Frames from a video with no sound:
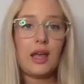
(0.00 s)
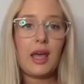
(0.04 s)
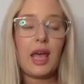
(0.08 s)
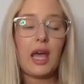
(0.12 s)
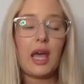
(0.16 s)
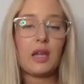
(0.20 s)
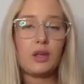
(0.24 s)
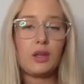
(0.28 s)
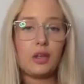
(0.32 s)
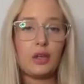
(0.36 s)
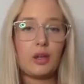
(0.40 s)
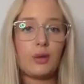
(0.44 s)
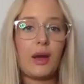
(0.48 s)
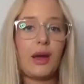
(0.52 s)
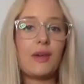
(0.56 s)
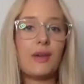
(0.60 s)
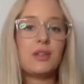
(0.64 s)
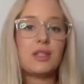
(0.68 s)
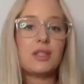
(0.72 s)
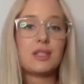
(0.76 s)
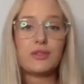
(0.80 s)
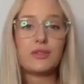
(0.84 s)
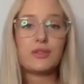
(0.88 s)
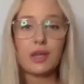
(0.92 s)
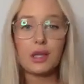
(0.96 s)
and you
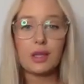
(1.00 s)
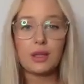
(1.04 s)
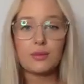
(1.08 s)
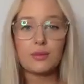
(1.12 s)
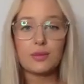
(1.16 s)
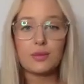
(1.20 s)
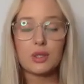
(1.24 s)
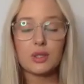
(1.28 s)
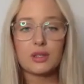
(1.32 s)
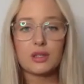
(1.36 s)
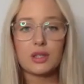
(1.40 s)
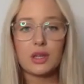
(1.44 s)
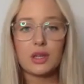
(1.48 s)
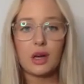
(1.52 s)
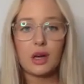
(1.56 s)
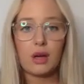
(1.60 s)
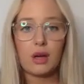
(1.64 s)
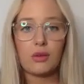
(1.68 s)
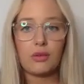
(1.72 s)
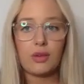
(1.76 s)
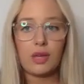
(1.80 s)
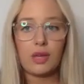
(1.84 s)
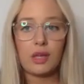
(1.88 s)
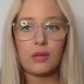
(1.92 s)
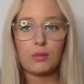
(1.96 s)
haven't developed yourself
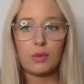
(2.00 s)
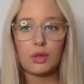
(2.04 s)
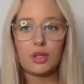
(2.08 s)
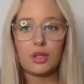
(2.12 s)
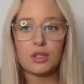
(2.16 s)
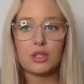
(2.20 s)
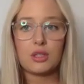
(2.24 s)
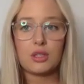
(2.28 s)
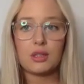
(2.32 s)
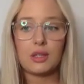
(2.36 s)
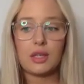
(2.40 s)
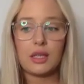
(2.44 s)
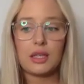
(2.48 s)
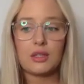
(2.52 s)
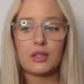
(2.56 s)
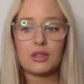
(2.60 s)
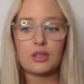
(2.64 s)
emotionally